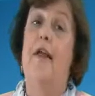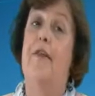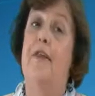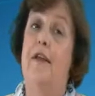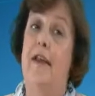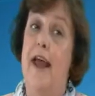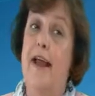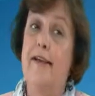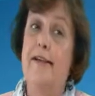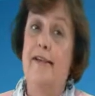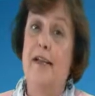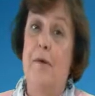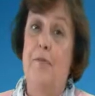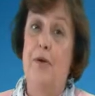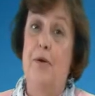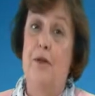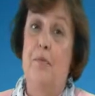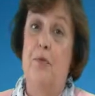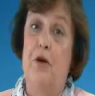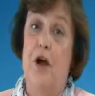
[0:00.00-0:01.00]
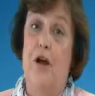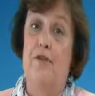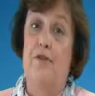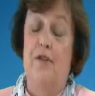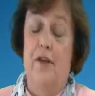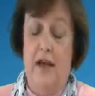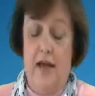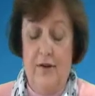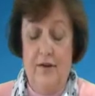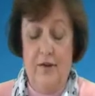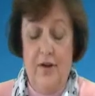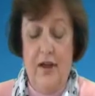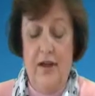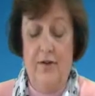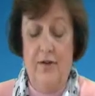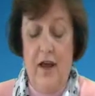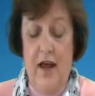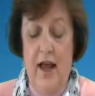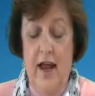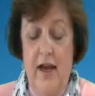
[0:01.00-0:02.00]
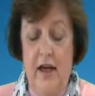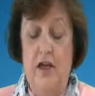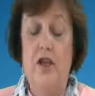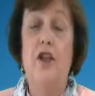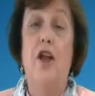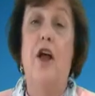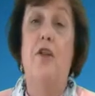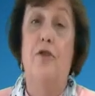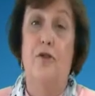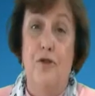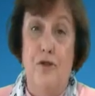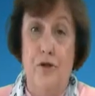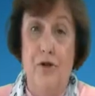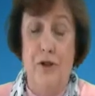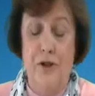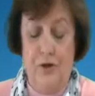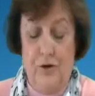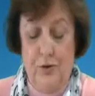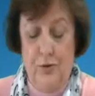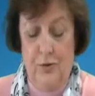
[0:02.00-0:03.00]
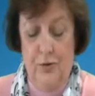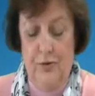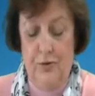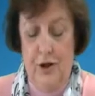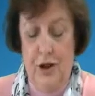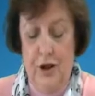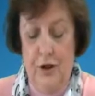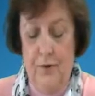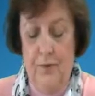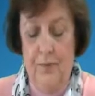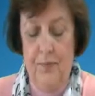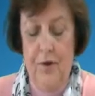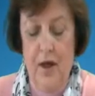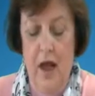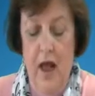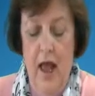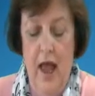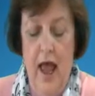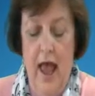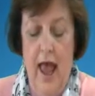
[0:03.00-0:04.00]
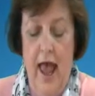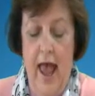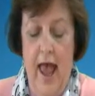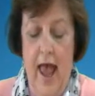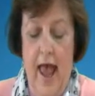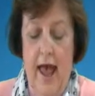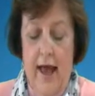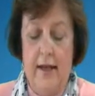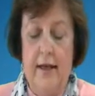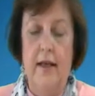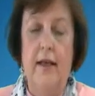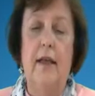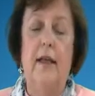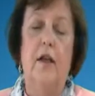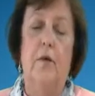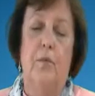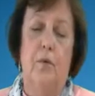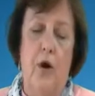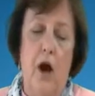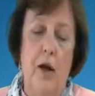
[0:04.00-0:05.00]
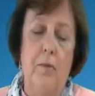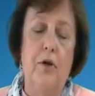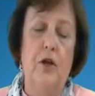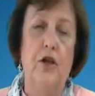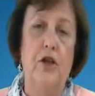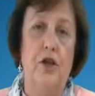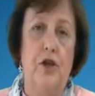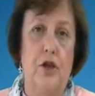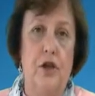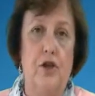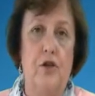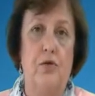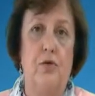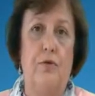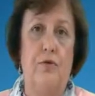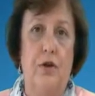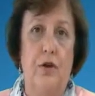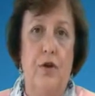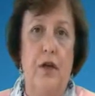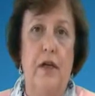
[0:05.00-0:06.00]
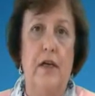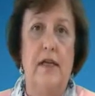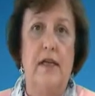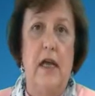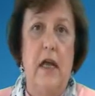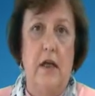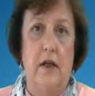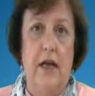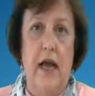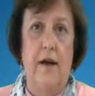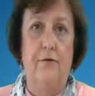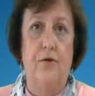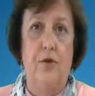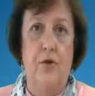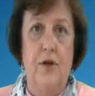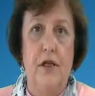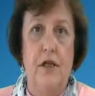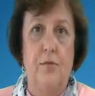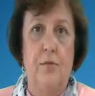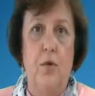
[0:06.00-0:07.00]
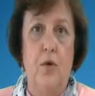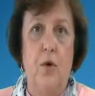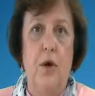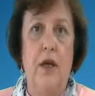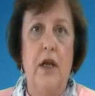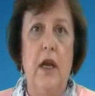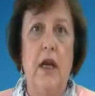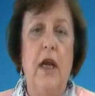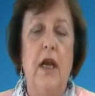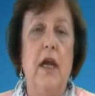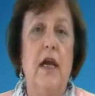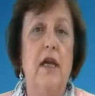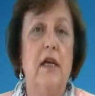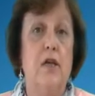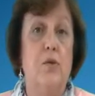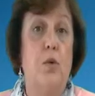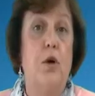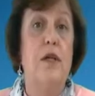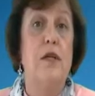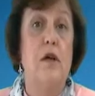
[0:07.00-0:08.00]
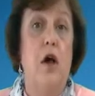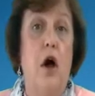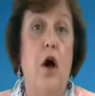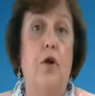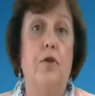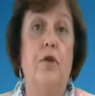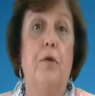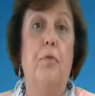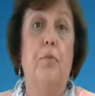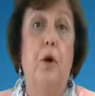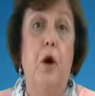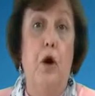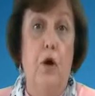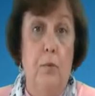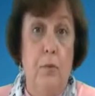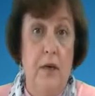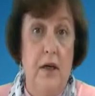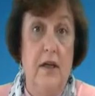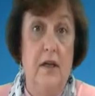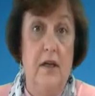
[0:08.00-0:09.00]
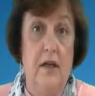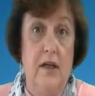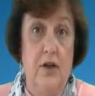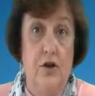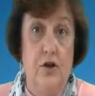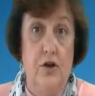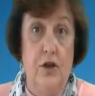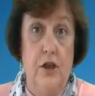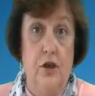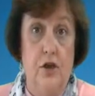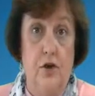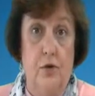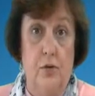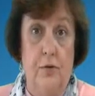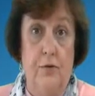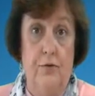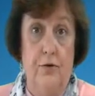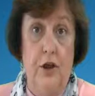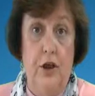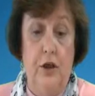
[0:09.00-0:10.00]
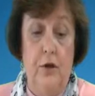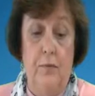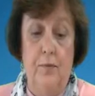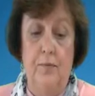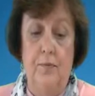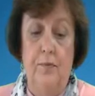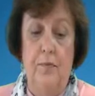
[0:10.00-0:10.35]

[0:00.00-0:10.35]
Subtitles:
The next step in the process is another judicial review, and the primary judicial review that is held after this point is what's called the permanency judicial review.